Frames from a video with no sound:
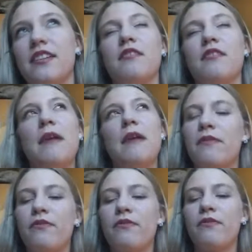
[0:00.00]
maybe
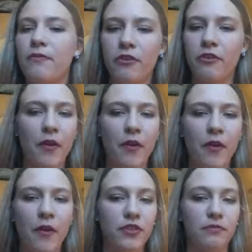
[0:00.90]
3 or 4 hours
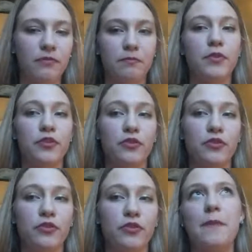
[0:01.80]
per
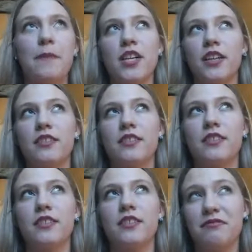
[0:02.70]
subject,
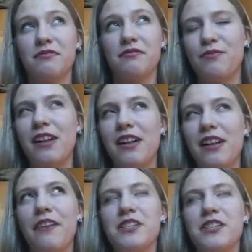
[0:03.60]
so like
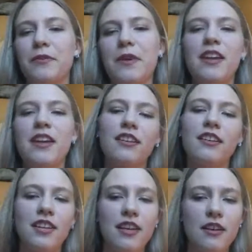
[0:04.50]
12 hours per
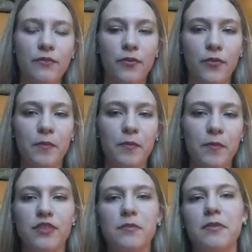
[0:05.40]
week
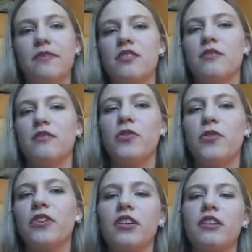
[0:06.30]
in work.
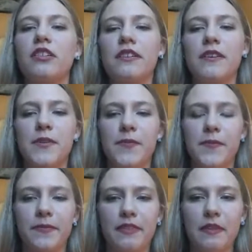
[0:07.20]

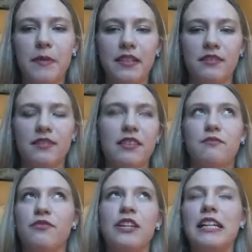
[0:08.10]
But it
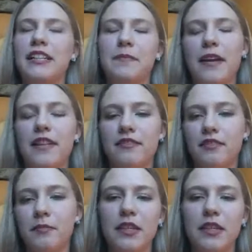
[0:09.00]
really depends on
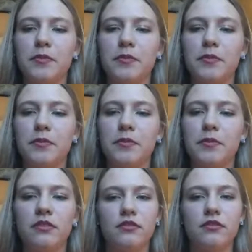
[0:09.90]
people.
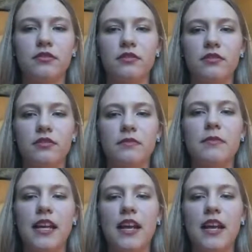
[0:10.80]
I feel